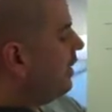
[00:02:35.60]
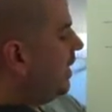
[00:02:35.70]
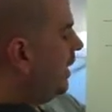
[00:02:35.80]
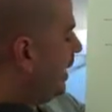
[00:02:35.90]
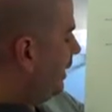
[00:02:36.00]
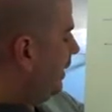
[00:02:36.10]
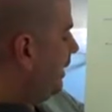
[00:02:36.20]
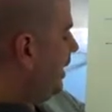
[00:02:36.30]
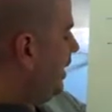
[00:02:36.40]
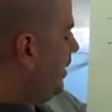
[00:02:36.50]
Take that
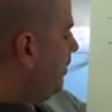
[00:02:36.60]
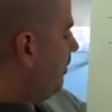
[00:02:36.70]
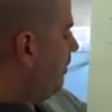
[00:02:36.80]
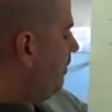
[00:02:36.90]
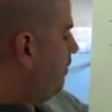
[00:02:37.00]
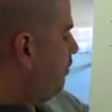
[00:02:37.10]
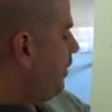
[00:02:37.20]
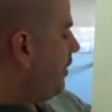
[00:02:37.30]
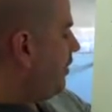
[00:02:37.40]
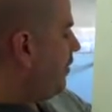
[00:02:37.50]
16,
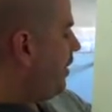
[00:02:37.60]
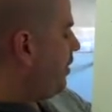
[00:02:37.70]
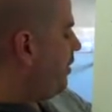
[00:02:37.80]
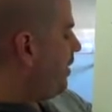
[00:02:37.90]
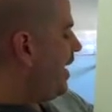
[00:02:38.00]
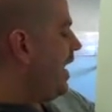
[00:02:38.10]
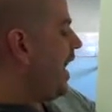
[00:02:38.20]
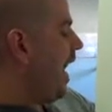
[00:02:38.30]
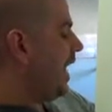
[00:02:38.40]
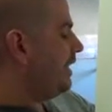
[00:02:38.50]
bring it over here,
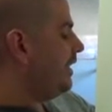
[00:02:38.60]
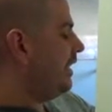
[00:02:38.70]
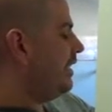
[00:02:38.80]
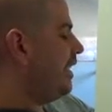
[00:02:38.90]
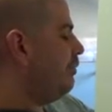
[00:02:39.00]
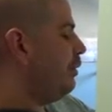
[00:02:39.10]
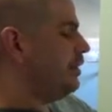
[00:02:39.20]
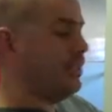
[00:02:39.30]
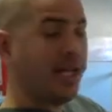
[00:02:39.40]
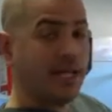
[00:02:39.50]
add 16
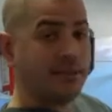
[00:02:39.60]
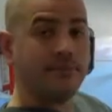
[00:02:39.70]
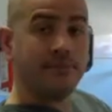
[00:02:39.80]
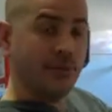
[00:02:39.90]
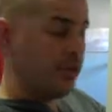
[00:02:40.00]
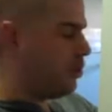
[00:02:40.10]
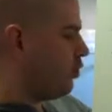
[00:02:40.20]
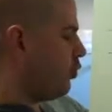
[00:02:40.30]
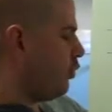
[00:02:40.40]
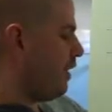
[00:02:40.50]
plus 9,
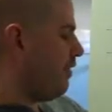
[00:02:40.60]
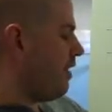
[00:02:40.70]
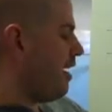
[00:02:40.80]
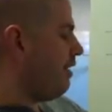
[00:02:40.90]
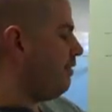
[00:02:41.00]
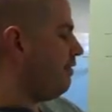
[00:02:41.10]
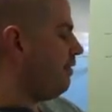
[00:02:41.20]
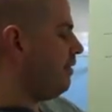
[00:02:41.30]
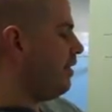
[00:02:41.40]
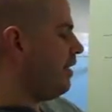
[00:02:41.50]

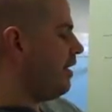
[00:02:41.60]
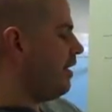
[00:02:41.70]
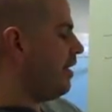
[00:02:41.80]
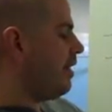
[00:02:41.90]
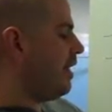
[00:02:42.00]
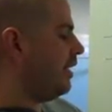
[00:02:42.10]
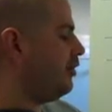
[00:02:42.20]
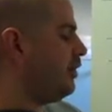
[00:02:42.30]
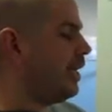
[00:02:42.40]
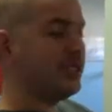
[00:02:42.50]
25.
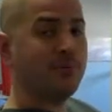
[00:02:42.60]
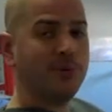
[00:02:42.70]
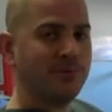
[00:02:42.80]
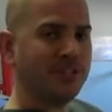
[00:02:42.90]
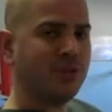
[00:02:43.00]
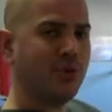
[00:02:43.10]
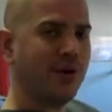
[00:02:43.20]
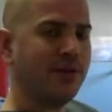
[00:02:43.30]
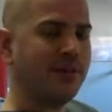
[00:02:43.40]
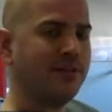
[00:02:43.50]
That's your next perfect square.
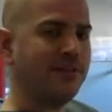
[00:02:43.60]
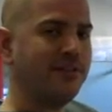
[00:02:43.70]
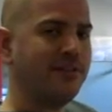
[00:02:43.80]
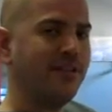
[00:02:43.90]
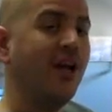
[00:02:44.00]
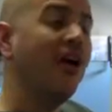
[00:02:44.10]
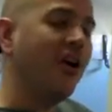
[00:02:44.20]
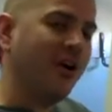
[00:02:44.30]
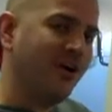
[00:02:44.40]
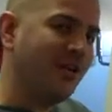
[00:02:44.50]

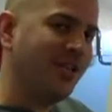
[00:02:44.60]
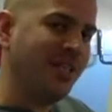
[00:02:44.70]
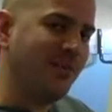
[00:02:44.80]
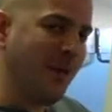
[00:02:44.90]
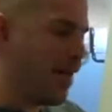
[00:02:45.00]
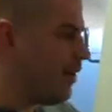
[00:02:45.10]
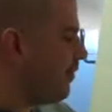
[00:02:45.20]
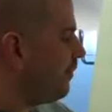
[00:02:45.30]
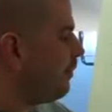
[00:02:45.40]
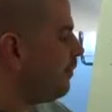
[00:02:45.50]
Are you seeing the
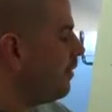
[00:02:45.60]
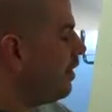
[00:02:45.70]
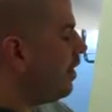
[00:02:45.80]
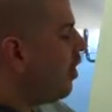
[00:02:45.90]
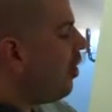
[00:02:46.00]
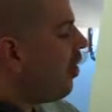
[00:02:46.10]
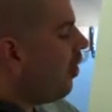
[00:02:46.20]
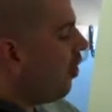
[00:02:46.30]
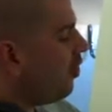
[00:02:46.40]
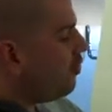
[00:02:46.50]
pattern?
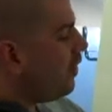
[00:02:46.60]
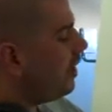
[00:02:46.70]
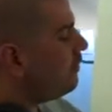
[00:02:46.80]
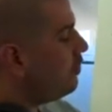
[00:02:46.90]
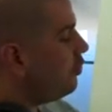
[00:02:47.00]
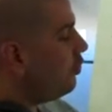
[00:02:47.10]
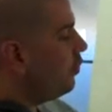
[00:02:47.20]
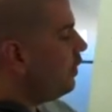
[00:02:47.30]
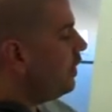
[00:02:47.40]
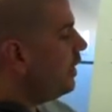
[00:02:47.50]
All you have to
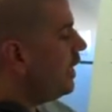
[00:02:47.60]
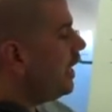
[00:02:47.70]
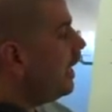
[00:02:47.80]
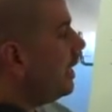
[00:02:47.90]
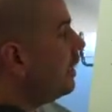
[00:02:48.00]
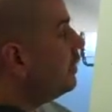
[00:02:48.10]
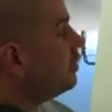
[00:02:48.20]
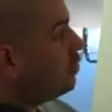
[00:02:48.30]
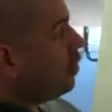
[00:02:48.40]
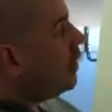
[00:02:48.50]
do,
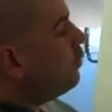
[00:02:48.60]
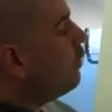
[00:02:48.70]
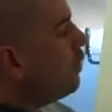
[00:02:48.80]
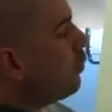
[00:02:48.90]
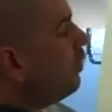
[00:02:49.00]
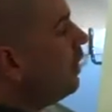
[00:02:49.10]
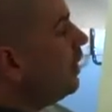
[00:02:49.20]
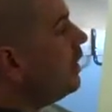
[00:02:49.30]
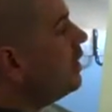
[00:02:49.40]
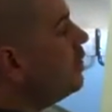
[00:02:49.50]
starting with 1,
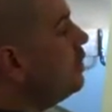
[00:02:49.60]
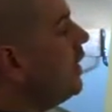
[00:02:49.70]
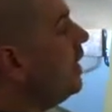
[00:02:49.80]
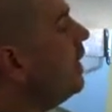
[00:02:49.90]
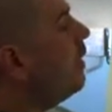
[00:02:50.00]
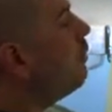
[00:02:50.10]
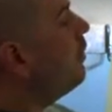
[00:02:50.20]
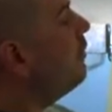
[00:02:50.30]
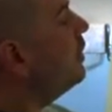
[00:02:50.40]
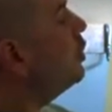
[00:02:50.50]
you take that perfect